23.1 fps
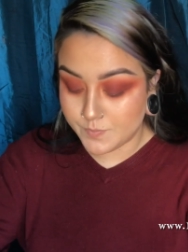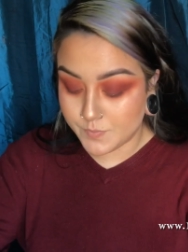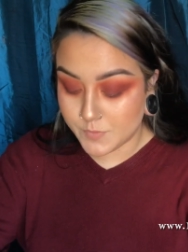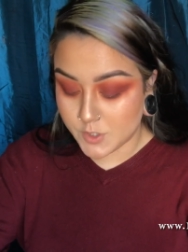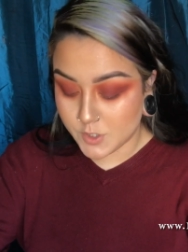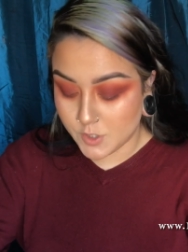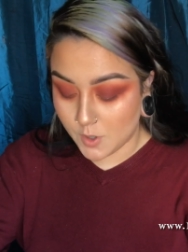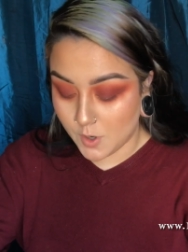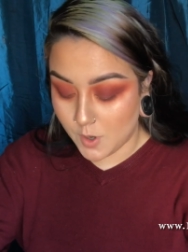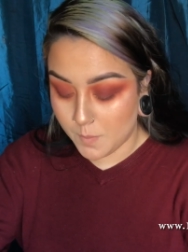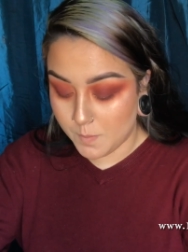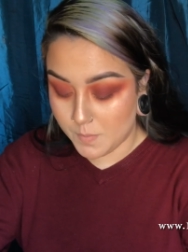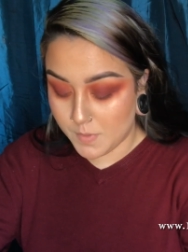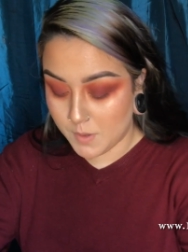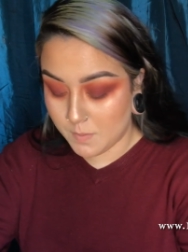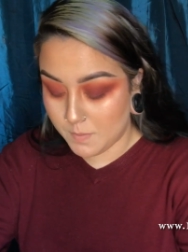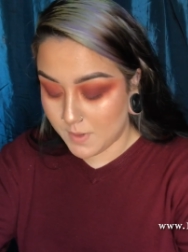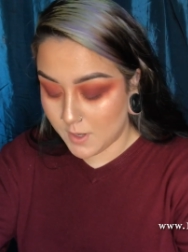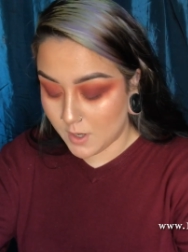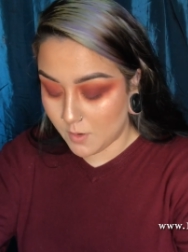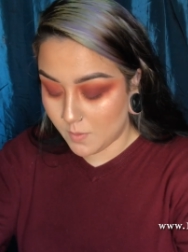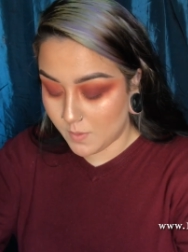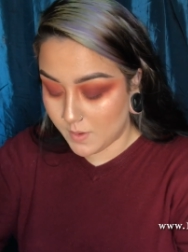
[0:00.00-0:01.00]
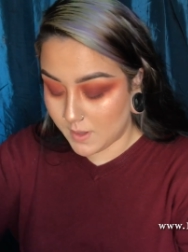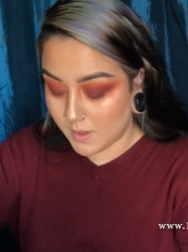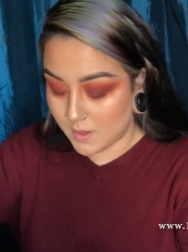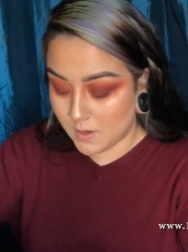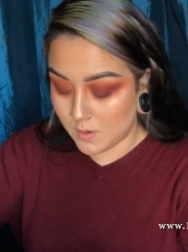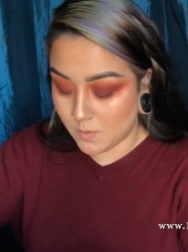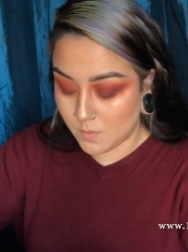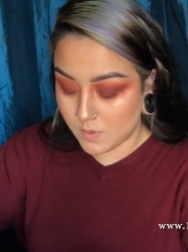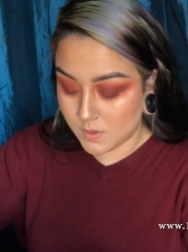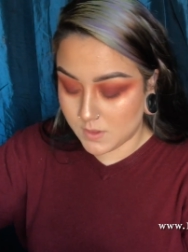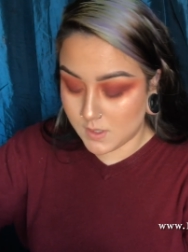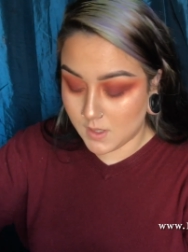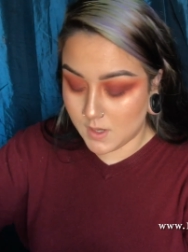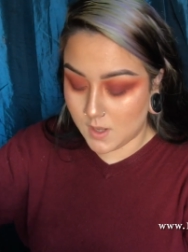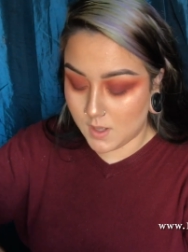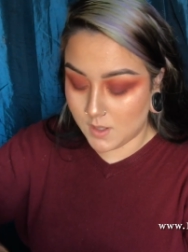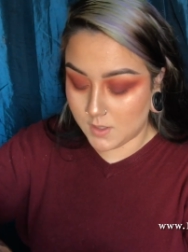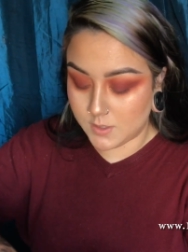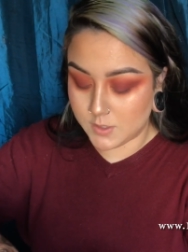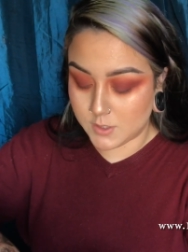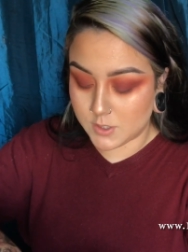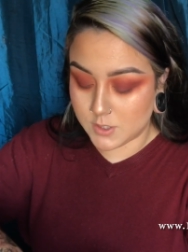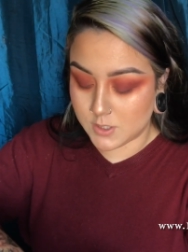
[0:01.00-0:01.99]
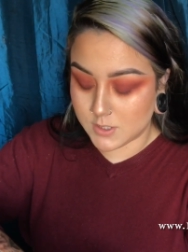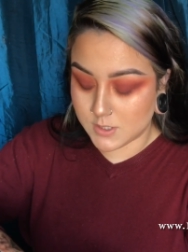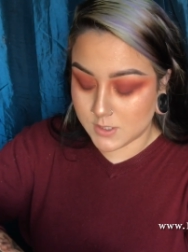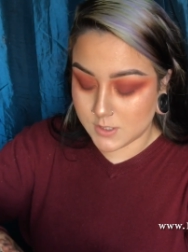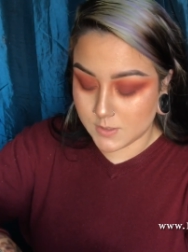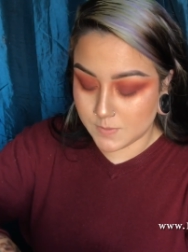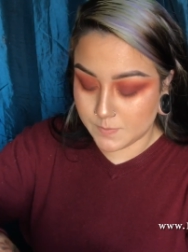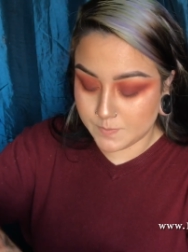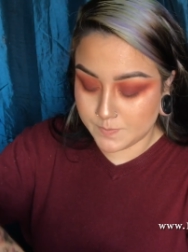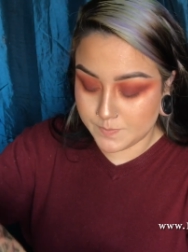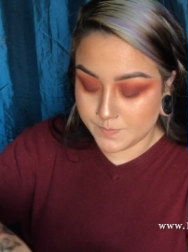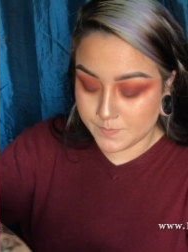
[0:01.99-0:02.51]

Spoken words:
So I'm going to be going in with the colors